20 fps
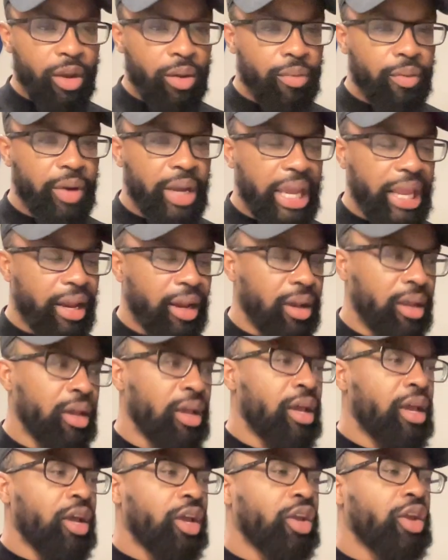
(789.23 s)
when,
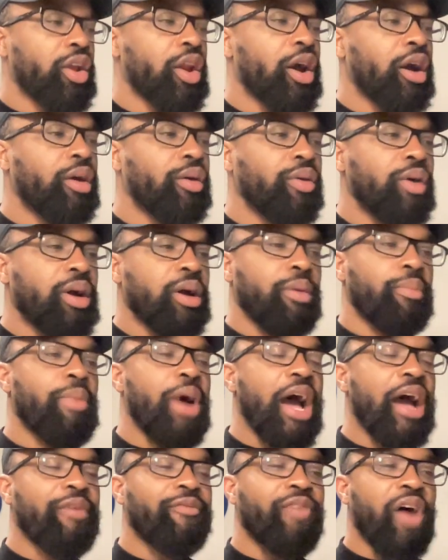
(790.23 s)
you know,
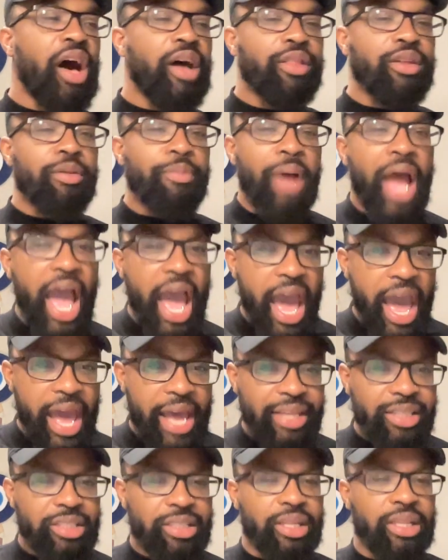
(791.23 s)
my father
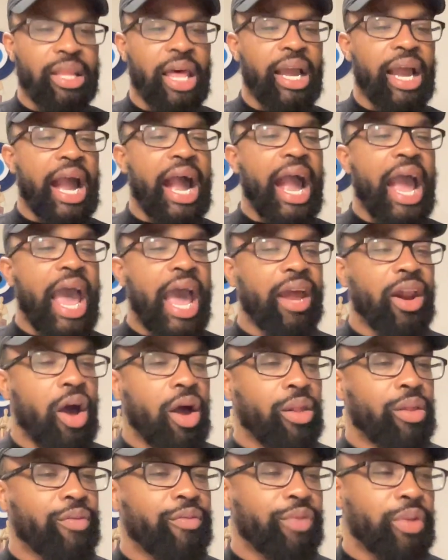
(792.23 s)
passed and, like, I had
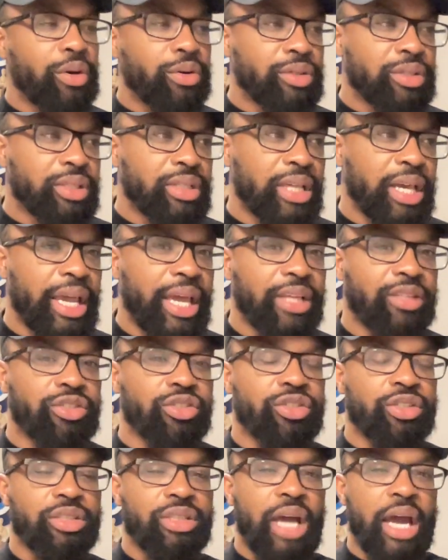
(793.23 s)
all of those things
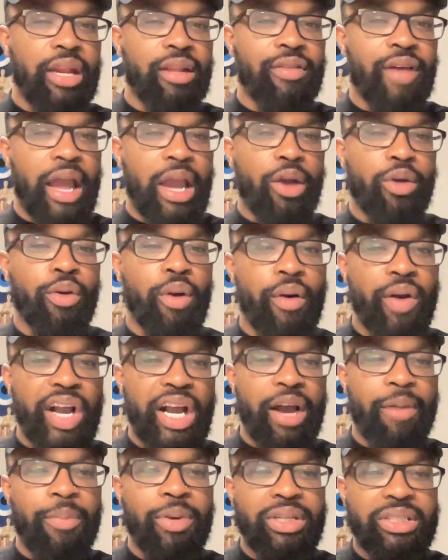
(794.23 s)
and just kind of, like,
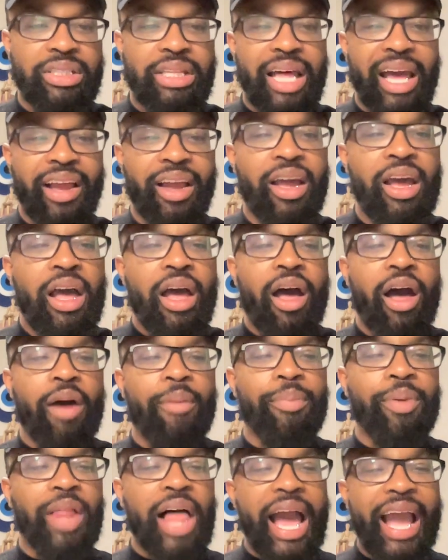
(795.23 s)
growing up as, like, a
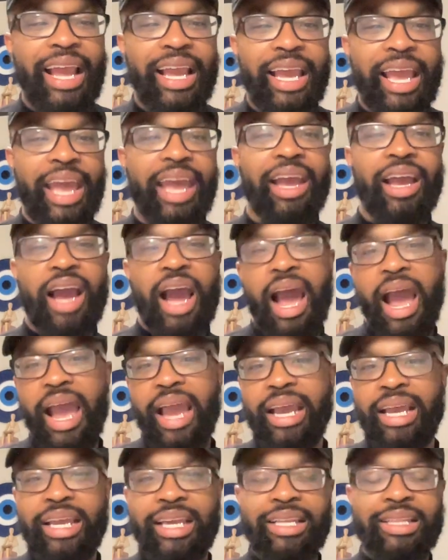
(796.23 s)
Black gay
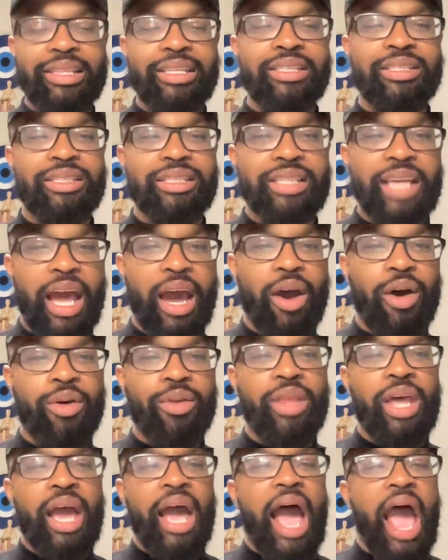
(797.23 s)
guy in the
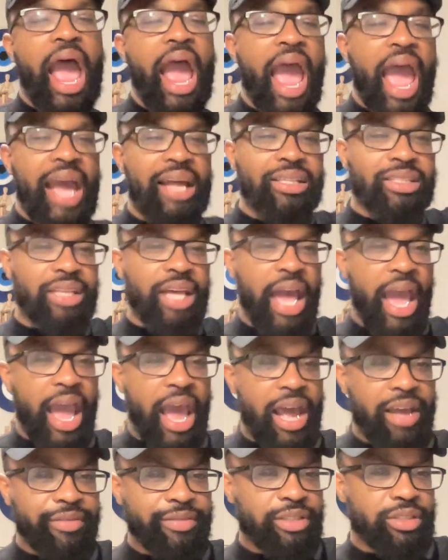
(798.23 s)
South, I had to
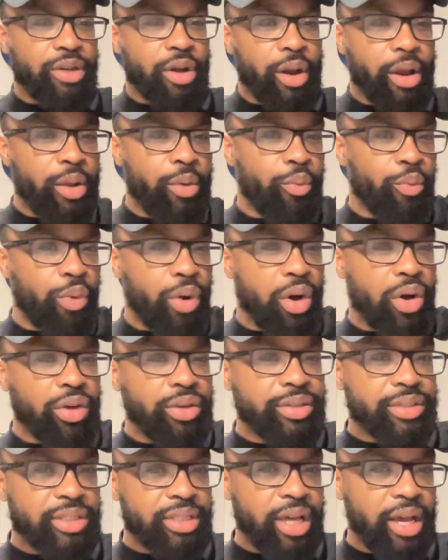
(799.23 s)
have certain
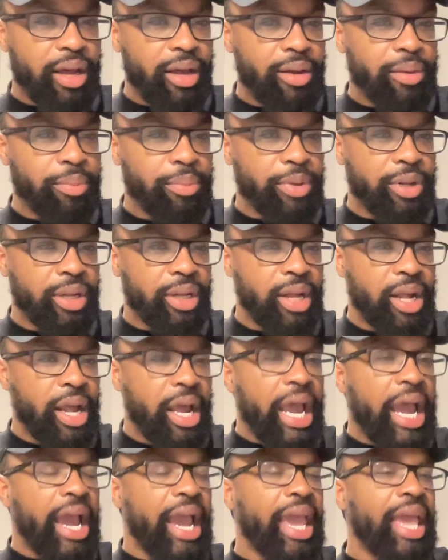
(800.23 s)
walls up.
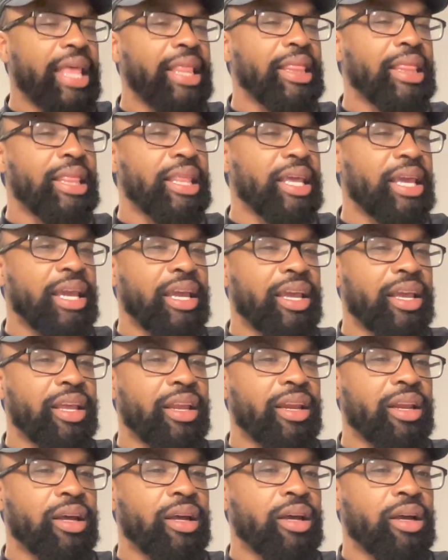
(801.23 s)
And
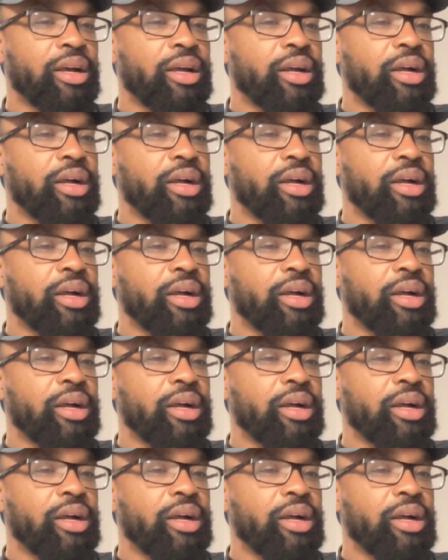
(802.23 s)
then,